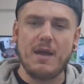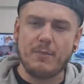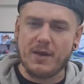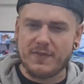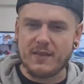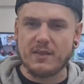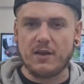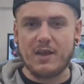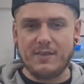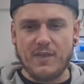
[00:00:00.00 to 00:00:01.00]
I think
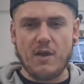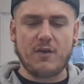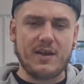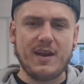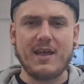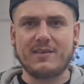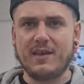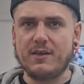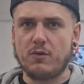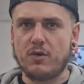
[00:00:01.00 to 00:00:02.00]
they are
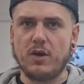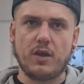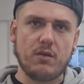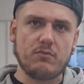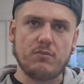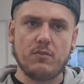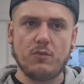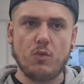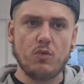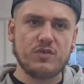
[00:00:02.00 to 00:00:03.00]
connected or like
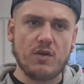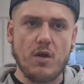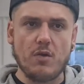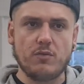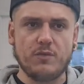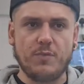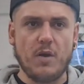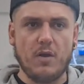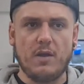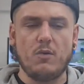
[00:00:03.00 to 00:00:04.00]
also owned
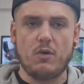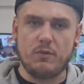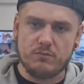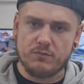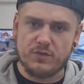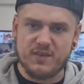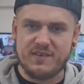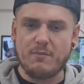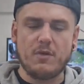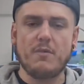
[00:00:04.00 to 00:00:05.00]
by or the
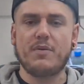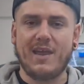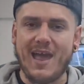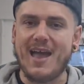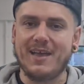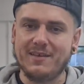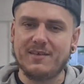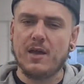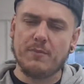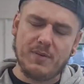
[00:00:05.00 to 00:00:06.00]
same company
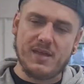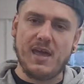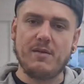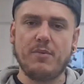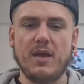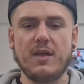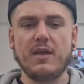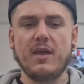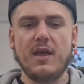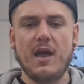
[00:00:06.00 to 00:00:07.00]
as BKB.
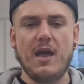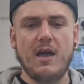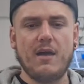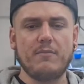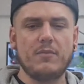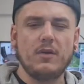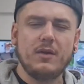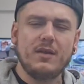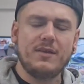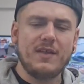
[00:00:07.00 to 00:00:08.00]

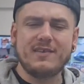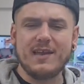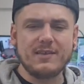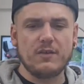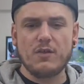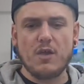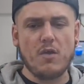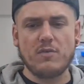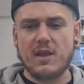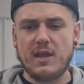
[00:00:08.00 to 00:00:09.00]
They said they're the
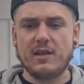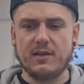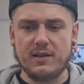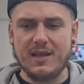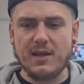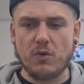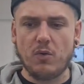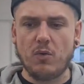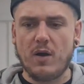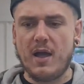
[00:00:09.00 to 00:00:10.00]
only
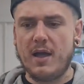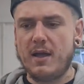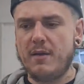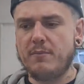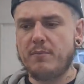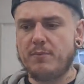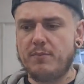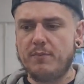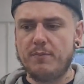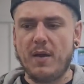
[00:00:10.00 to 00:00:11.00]
legal
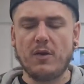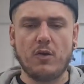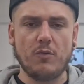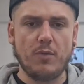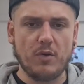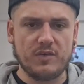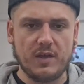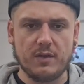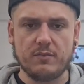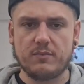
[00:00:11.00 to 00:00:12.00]
bare knuckle
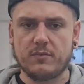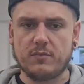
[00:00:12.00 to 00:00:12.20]
boxing